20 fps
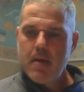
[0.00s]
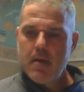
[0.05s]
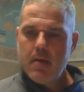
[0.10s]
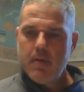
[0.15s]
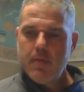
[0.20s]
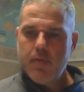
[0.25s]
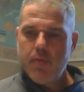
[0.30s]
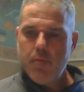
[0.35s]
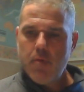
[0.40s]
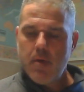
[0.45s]

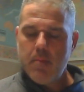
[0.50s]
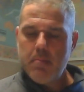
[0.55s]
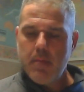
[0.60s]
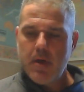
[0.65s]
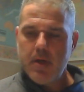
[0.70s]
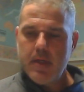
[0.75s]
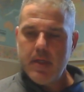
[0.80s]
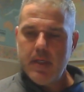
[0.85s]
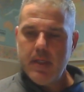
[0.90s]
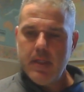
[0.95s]
For
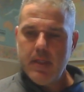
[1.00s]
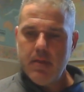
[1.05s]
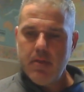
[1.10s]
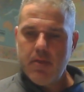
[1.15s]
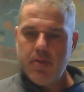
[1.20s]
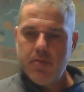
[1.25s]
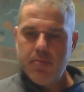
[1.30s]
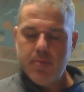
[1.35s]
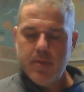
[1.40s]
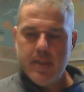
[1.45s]
Marketing
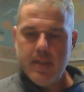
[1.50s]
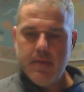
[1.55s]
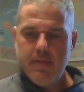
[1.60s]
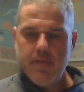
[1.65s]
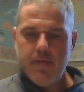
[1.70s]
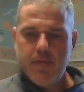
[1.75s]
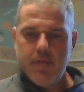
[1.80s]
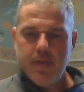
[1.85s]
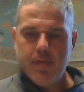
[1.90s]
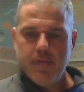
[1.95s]

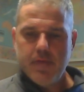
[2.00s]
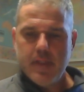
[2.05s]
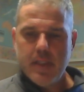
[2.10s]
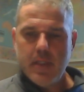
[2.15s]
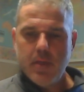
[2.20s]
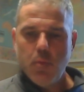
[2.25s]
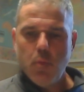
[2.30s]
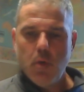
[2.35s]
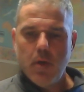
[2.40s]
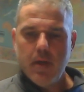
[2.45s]

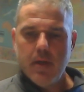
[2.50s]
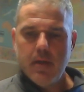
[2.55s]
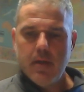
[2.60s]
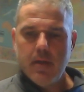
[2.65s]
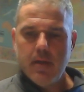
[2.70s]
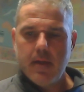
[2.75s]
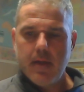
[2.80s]
351,